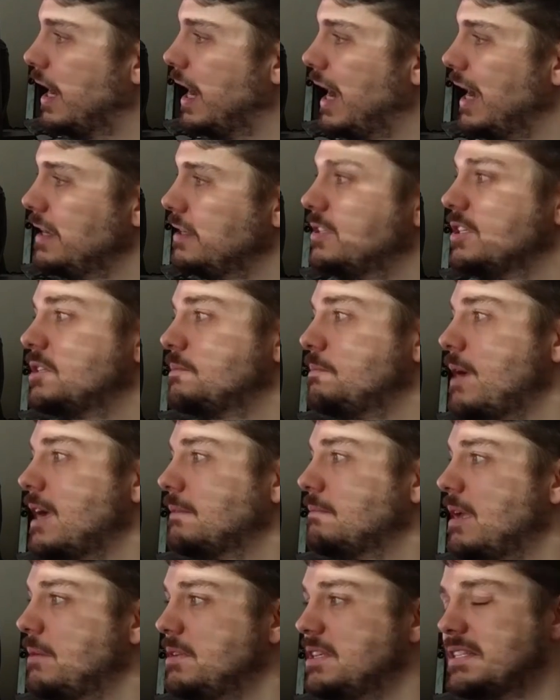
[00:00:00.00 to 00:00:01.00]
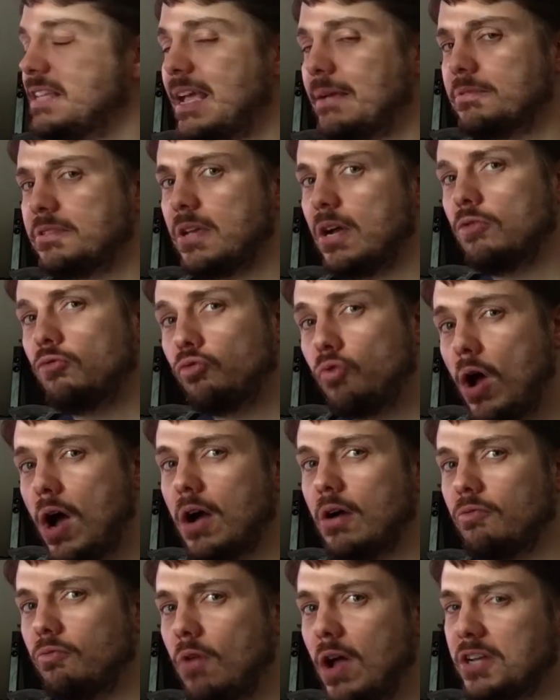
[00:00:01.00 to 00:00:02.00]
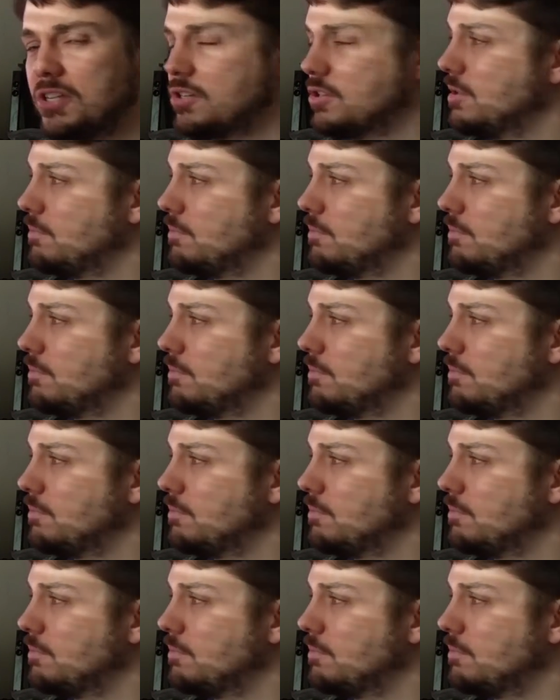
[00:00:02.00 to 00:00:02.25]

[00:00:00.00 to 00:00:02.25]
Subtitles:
I suspect maybe Samsung rushed